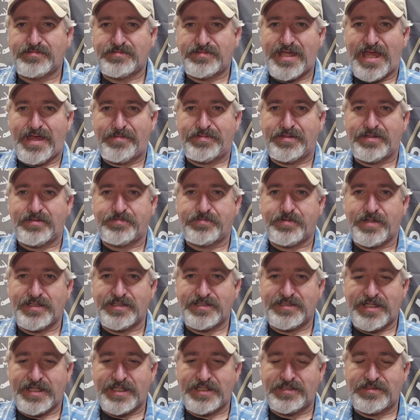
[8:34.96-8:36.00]
tapping the front
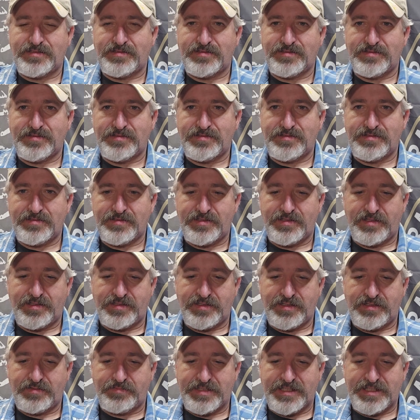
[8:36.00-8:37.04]
sight a
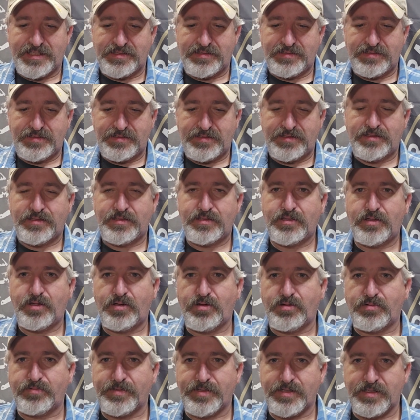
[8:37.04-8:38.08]
little bit
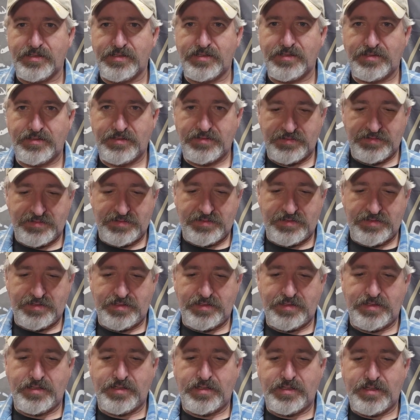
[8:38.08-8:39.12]
over,
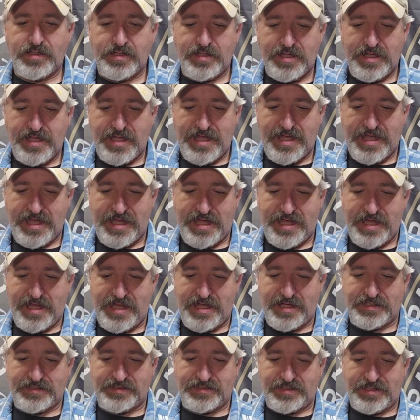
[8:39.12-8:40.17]

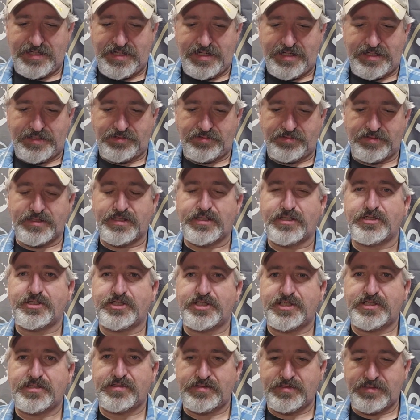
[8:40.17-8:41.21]
and doing a
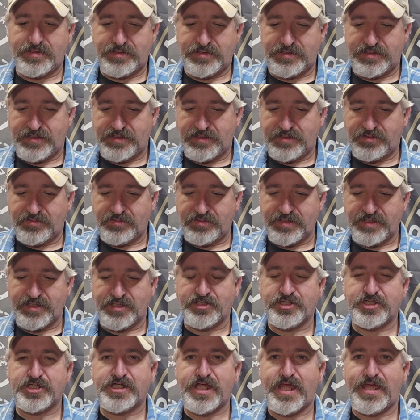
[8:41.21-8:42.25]
little
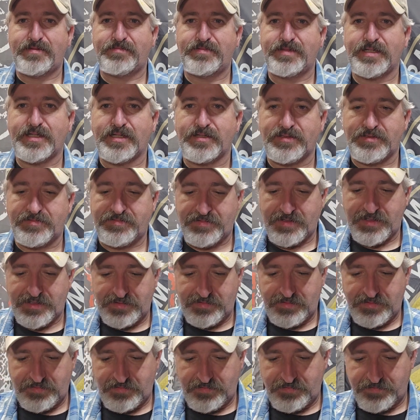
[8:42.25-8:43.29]
shaving of the
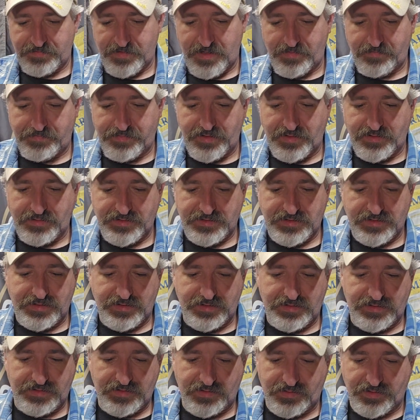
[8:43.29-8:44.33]
front post
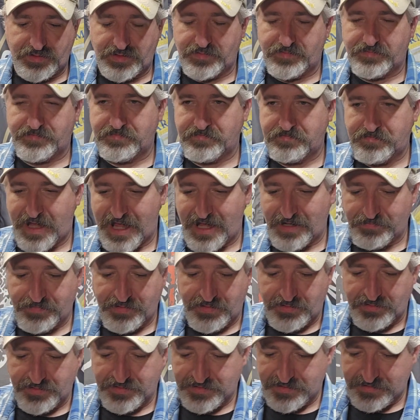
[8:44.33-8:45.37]
or the back
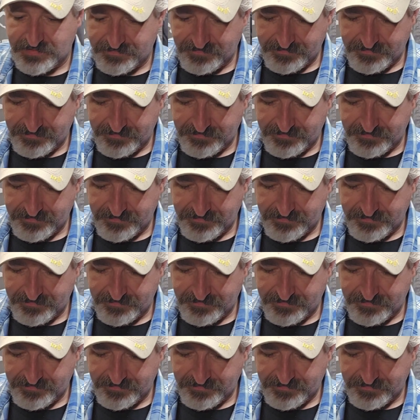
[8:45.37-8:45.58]
post.